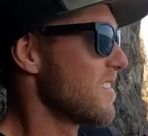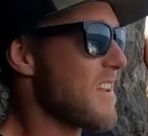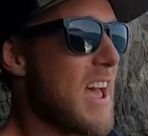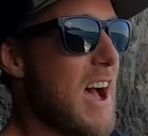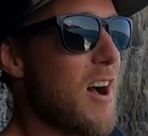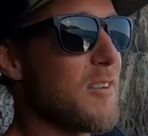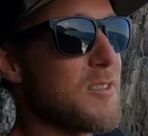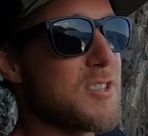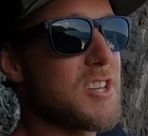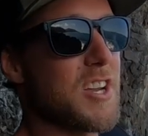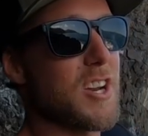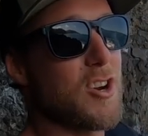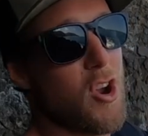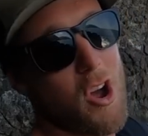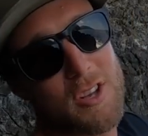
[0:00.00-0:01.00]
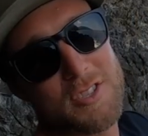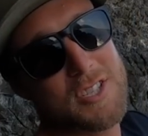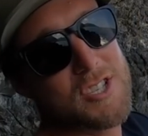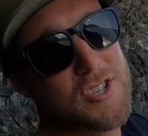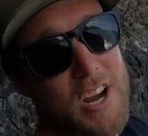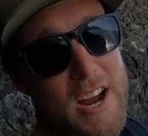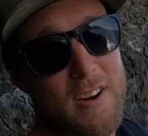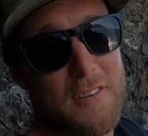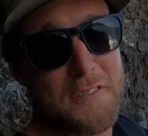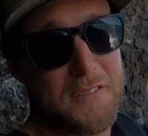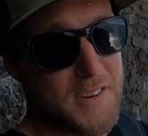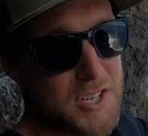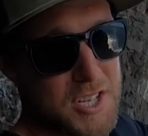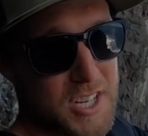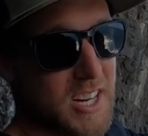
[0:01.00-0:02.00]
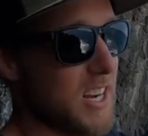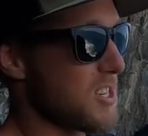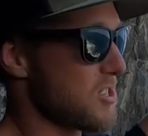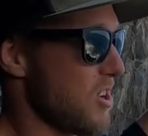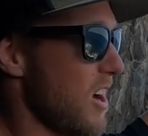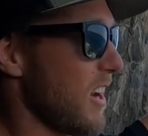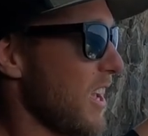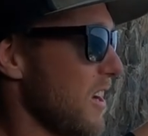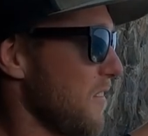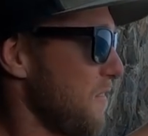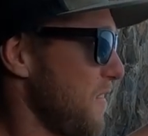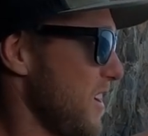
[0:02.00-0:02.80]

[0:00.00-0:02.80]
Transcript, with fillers: Now I'm just gonna concentrate on fishing and trying to get a